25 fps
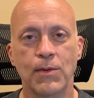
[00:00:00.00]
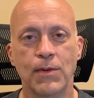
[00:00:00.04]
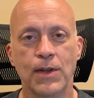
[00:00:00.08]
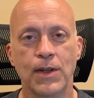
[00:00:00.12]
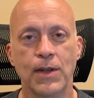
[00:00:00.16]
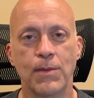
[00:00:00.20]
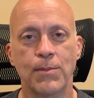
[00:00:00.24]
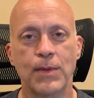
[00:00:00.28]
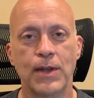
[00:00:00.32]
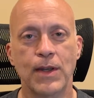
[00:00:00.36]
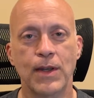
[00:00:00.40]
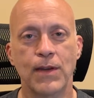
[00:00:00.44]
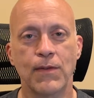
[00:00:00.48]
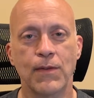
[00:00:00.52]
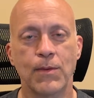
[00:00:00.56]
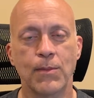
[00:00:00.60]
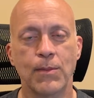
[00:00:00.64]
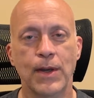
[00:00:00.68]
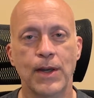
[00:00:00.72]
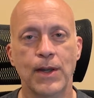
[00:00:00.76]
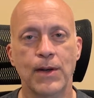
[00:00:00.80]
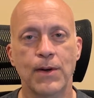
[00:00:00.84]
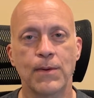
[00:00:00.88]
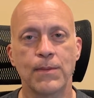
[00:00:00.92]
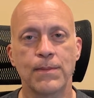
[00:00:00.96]
can be even
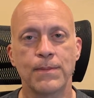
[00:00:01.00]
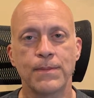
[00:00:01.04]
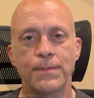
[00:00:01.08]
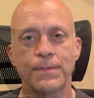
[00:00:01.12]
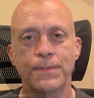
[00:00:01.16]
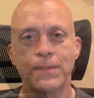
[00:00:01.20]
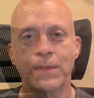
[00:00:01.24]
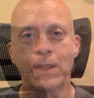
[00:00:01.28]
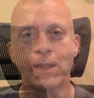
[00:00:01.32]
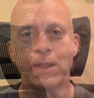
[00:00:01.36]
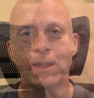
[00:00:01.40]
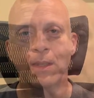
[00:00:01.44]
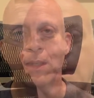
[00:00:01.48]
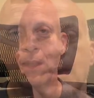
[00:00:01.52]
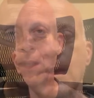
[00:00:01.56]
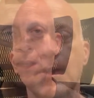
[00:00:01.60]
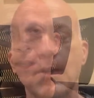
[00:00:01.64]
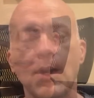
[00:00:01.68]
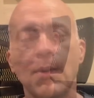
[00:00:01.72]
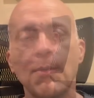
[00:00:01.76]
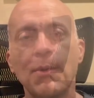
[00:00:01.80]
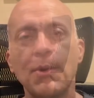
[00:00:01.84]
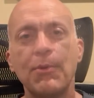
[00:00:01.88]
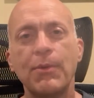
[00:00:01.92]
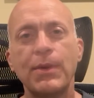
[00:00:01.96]
better. So I'm
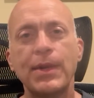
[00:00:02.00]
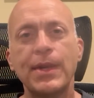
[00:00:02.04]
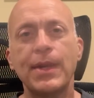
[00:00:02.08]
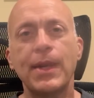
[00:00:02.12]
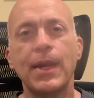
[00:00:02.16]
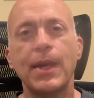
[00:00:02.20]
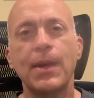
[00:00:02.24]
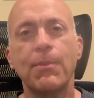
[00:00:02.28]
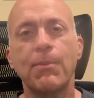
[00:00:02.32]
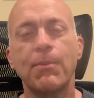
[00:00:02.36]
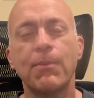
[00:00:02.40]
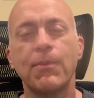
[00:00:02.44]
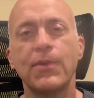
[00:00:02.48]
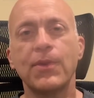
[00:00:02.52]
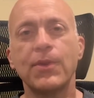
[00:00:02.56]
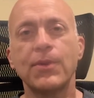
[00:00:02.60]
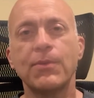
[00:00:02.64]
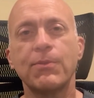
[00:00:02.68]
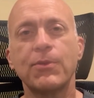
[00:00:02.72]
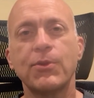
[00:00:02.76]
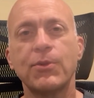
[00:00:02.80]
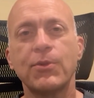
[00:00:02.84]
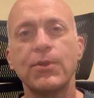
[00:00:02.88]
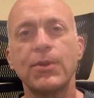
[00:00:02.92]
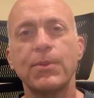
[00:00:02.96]
going to recap the
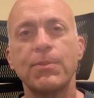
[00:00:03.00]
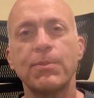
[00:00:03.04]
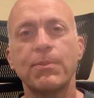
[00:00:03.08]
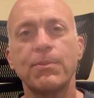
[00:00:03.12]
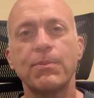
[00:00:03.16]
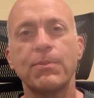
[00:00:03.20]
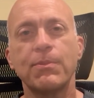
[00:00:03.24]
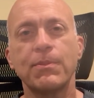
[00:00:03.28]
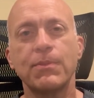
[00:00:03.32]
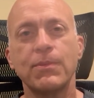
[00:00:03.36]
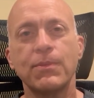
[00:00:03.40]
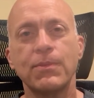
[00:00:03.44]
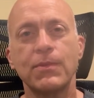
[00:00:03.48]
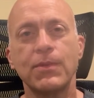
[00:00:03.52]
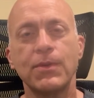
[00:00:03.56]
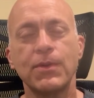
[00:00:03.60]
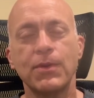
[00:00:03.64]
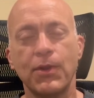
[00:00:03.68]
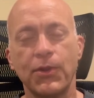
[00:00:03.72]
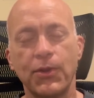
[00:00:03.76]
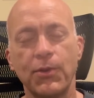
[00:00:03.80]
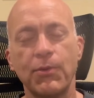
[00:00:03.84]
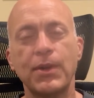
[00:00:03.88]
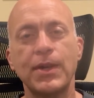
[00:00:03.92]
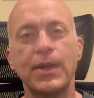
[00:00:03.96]
trip, the
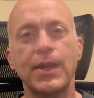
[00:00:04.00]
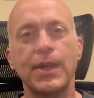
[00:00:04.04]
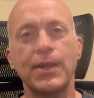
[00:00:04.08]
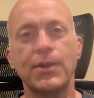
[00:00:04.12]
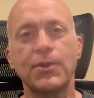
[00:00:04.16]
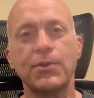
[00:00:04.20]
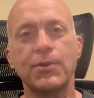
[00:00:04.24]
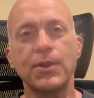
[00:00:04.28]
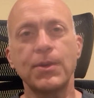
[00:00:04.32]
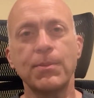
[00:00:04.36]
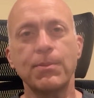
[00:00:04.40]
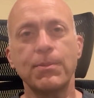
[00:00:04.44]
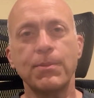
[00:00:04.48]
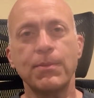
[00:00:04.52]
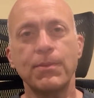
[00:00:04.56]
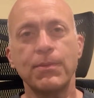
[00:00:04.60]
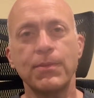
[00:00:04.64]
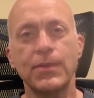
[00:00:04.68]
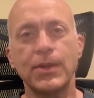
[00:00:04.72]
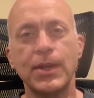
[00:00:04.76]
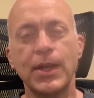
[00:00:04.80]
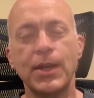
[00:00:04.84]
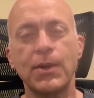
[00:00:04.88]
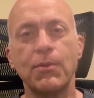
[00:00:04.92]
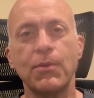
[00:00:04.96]
3-day trip.
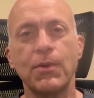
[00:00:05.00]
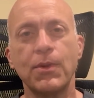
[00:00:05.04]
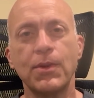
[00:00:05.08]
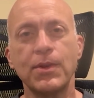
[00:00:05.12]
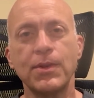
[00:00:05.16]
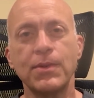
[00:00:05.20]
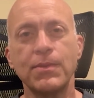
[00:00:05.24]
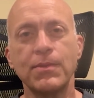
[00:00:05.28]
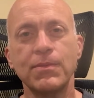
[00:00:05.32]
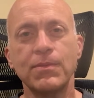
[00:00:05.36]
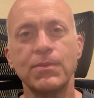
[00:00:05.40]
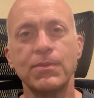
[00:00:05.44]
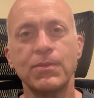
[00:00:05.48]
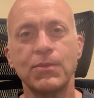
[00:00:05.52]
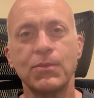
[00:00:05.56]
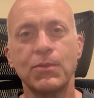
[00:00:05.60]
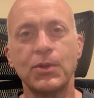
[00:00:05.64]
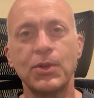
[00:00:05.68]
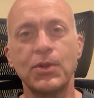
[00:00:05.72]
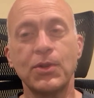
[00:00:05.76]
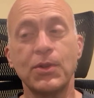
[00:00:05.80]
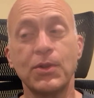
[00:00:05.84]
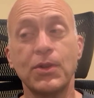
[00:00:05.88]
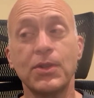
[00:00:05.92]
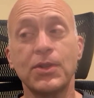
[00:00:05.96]
Day 1, we
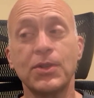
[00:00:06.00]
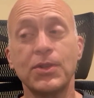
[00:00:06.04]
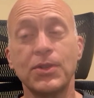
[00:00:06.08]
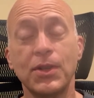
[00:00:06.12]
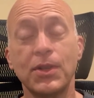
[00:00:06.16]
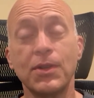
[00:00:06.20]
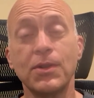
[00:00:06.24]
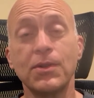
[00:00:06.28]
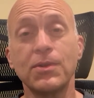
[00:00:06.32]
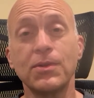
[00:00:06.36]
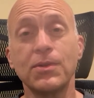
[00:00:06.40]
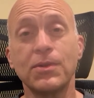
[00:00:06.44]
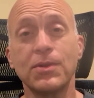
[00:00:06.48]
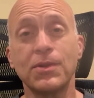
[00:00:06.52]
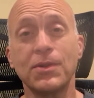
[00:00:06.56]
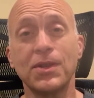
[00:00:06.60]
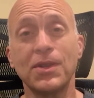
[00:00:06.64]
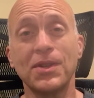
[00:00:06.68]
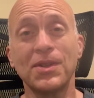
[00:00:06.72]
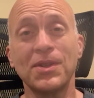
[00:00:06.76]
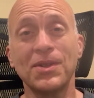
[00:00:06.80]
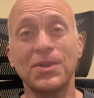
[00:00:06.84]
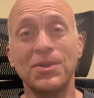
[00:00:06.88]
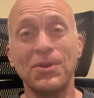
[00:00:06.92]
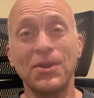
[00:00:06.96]
took a shuttle to the
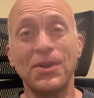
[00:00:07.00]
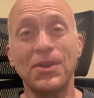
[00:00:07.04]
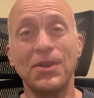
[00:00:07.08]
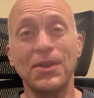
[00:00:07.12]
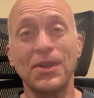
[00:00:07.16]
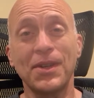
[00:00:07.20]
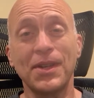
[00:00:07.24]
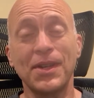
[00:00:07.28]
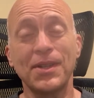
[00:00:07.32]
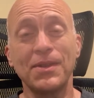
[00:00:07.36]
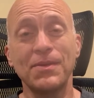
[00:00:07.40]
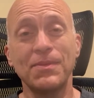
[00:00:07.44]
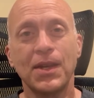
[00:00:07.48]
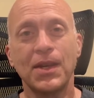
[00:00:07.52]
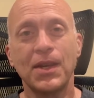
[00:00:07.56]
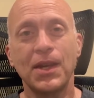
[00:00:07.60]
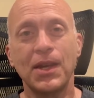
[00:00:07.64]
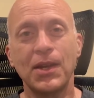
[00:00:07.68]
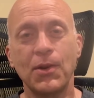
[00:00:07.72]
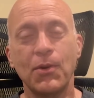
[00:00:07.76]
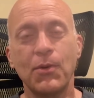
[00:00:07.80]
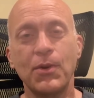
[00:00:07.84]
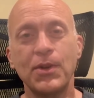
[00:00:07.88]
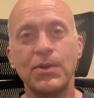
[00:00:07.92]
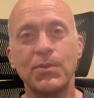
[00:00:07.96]
trailhead. It
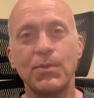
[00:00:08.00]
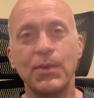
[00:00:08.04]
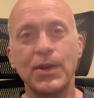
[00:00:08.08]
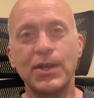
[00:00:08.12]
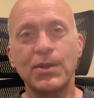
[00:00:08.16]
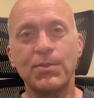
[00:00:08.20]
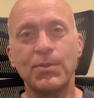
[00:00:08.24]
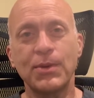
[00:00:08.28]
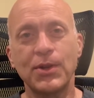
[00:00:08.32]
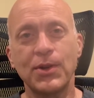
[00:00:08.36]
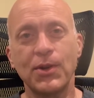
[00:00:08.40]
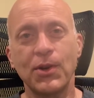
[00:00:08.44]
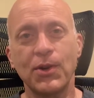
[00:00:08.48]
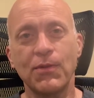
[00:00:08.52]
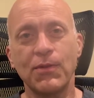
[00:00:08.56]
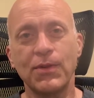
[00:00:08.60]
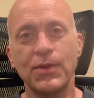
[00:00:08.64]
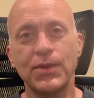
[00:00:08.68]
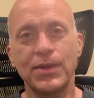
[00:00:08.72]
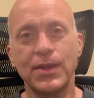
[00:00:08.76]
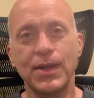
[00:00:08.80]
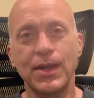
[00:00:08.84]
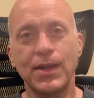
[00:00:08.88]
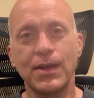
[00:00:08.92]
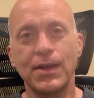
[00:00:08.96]
always makes me nervous
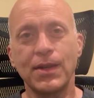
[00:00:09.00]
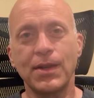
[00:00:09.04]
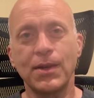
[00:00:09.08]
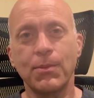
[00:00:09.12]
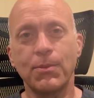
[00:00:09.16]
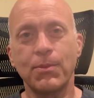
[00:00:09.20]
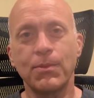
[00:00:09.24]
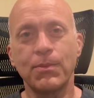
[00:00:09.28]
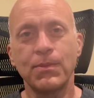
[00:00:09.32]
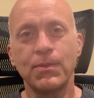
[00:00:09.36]
setting up